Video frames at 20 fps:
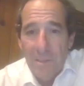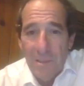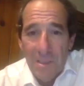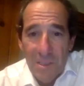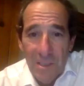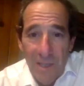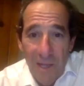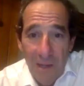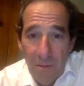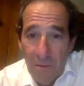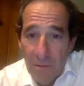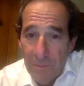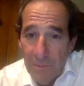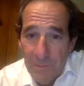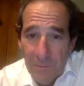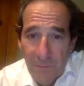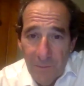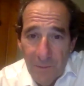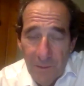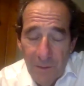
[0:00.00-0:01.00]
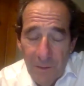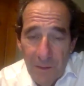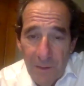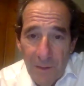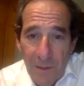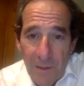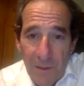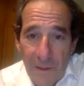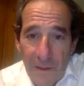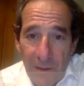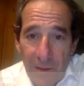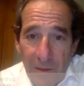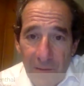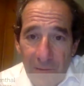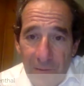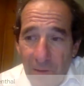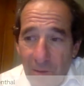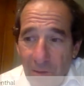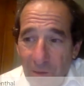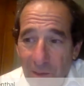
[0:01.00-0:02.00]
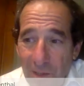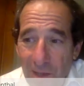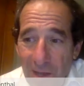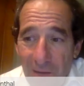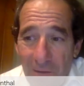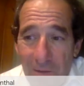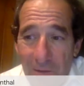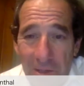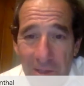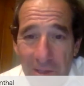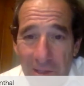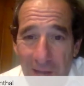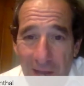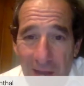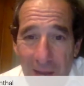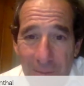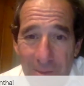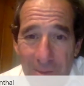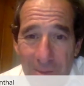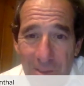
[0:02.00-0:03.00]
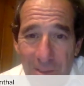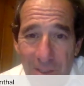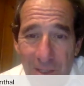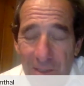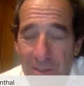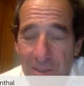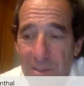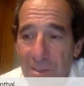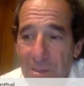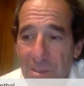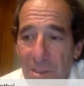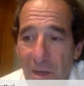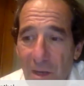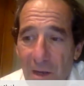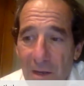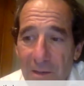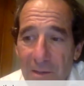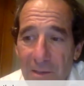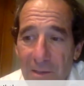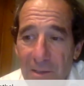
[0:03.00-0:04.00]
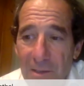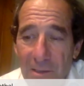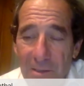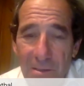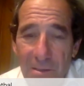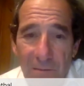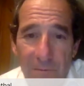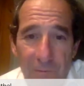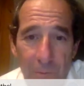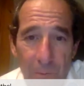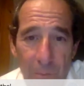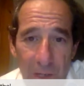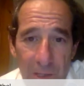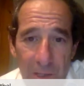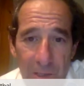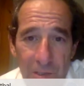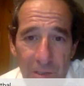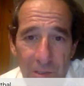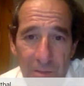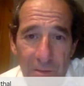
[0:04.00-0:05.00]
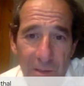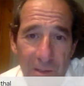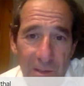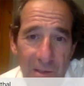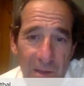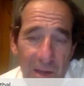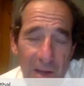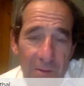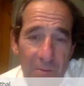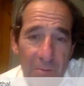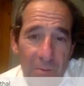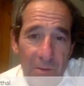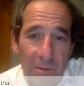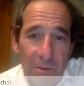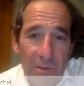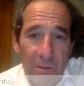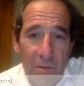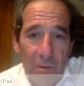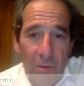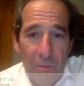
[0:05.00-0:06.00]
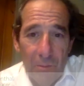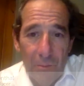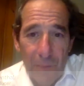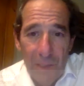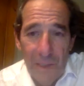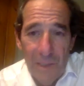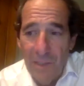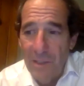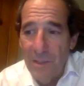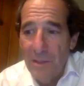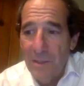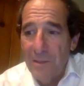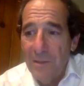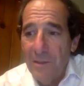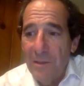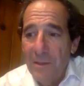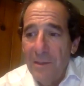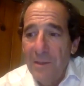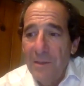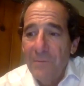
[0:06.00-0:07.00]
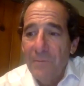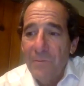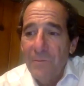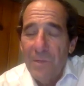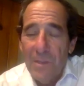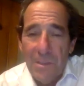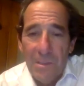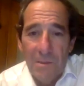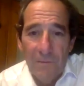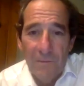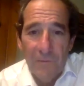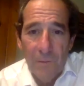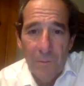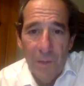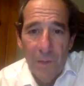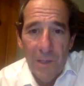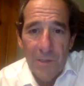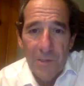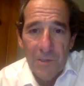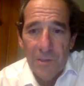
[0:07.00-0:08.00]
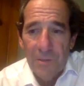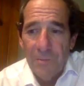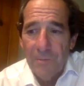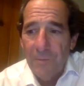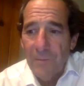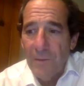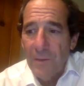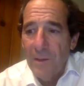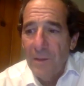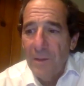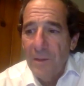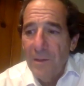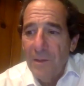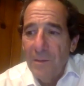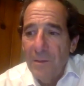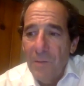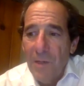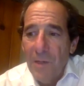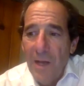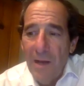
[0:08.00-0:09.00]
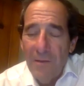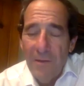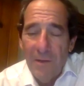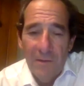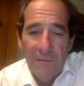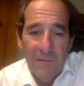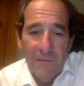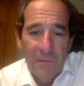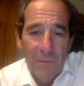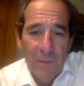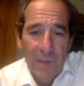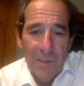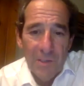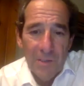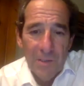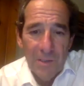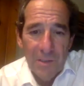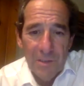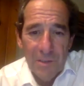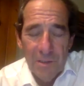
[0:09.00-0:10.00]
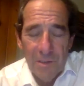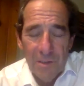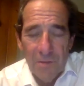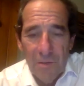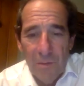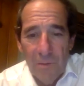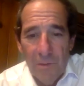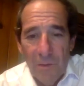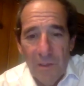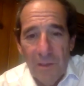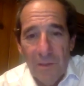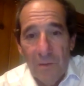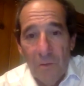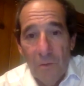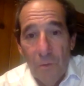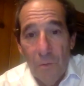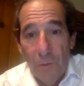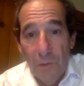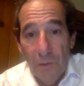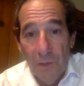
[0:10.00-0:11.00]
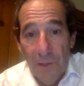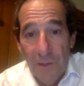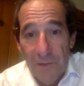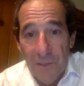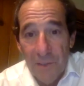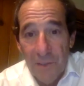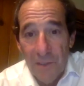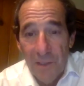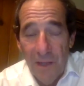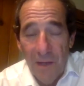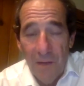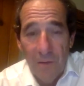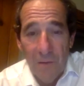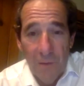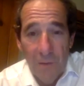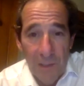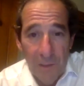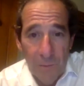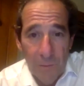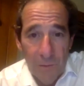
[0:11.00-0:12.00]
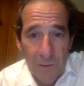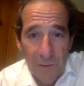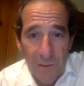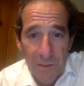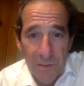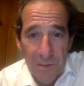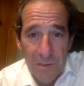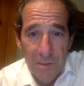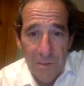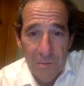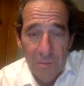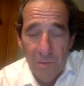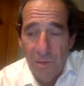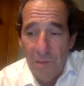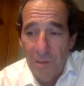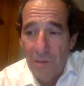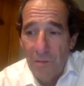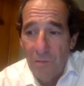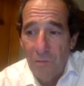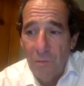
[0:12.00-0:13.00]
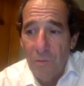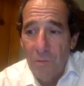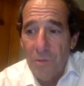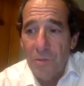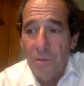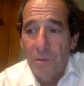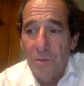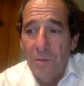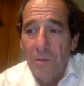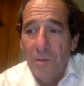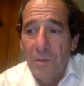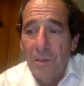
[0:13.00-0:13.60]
center of nearly everything that happens in any society is information, and how you, whether you call it media, disinformation, but how that information is distributed and who believes it and how credible it is really crucial